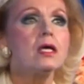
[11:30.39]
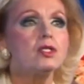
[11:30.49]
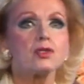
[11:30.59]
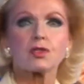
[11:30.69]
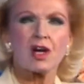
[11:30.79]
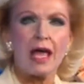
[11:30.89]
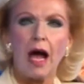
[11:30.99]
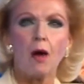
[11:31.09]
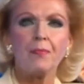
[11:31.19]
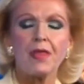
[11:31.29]
to sort of
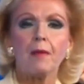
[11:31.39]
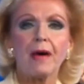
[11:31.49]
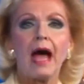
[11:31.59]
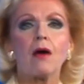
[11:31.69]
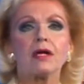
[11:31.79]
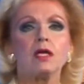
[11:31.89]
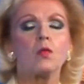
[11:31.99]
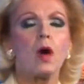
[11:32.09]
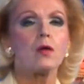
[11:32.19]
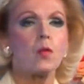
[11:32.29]
help them out in
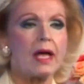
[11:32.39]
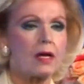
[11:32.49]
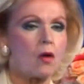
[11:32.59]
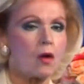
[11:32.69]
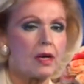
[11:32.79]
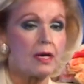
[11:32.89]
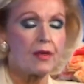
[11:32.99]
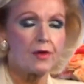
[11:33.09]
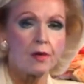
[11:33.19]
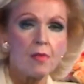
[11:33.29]
one way or
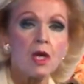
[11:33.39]
another.